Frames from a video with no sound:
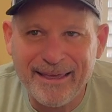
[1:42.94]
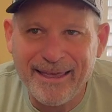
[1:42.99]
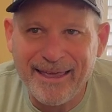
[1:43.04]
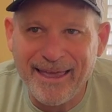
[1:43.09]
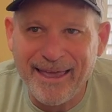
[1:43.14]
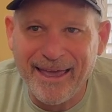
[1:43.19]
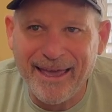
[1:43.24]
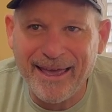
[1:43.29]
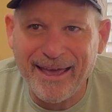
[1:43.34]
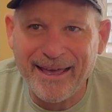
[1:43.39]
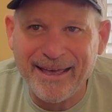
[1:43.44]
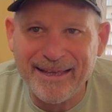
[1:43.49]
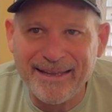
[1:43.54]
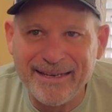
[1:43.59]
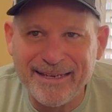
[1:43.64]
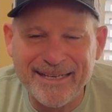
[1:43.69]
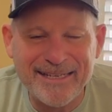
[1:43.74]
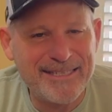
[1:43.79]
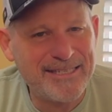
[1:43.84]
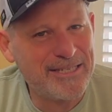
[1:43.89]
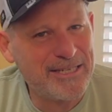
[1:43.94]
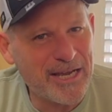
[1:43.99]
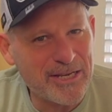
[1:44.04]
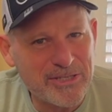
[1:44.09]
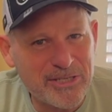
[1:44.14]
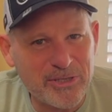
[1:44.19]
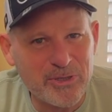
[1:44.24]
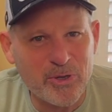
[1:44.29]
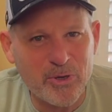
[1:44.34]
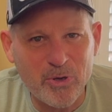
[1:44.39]
And it
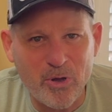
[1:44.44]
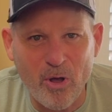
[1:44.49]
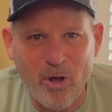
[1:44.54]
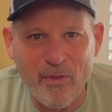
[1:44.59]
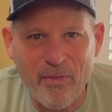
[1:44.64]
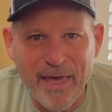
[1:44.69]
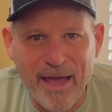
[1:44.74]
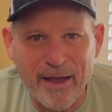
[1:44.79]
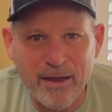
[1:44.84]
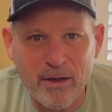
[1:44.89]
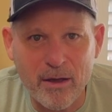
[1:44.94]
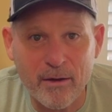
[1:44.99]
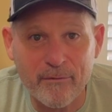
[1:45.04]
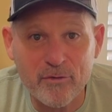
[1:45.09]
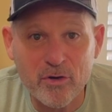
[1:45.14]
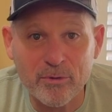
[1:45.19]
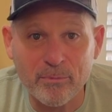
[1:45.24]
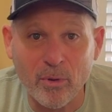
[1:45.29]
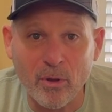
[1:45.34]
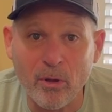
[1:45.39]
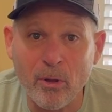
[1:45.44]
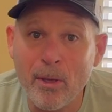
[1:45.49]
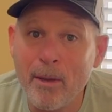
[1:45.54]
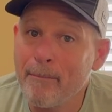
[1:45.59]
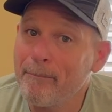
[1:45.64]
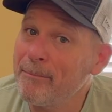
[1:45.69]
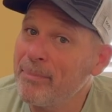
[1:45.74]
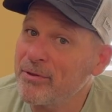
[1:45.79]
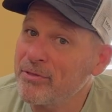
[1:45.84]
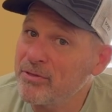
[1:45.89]
doesn't look all that comfortable.
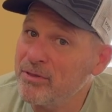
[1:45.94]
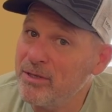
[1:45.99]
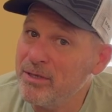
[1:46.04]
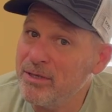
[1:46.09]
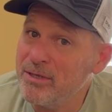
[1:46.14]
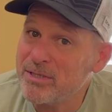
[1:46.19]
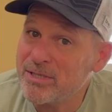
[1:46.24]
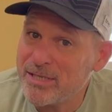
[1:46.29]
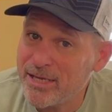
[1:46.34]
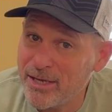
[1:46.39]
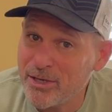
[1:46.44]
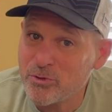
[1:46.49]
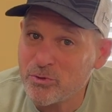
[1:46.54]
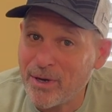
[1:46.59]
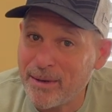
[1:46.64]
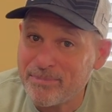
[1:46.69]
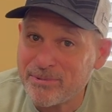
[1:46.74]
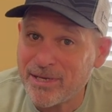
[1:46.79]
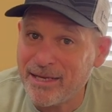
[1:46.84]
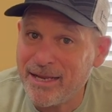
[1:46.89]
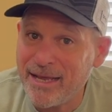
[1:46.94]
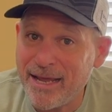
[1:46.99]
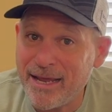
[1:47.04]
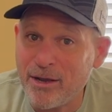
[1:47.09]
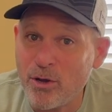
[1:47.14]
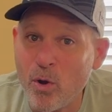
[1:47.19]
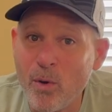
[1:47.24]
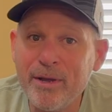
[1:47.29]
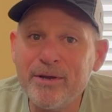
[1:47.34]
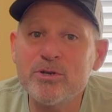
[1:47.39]
But the sales rep said,
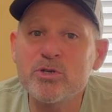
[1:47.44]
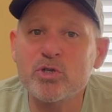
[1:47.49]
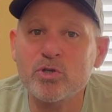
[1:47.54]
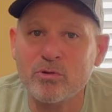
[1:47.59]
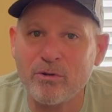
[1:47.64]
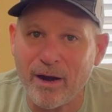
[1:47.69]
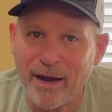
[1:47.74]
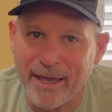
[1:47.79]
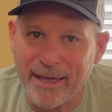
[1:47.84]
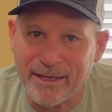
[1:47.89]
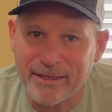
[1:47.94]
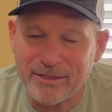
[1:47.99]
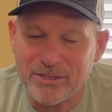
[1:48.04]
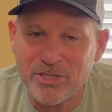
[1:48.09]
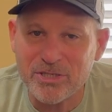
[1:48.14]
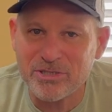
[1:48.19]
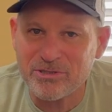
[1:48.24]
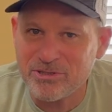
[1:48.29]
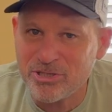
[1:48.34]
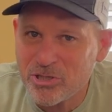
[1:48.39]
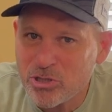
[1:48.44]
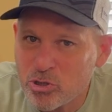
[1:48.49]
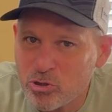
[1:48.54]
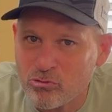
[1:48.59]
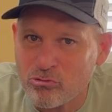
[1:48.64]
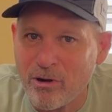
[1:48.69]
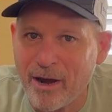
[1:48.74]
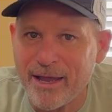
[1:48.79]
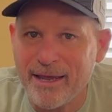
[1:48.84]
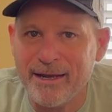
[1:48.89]
hey, go ahead and try it. Just
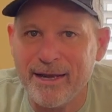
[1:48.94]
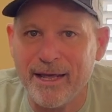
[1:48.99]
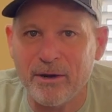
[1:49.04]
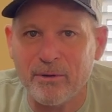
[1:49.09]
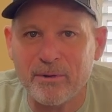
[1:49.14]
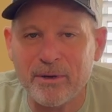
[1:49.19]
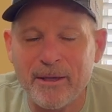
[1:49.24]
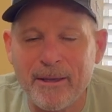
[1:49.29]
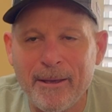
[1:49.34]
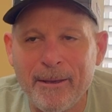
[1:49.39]
try it out.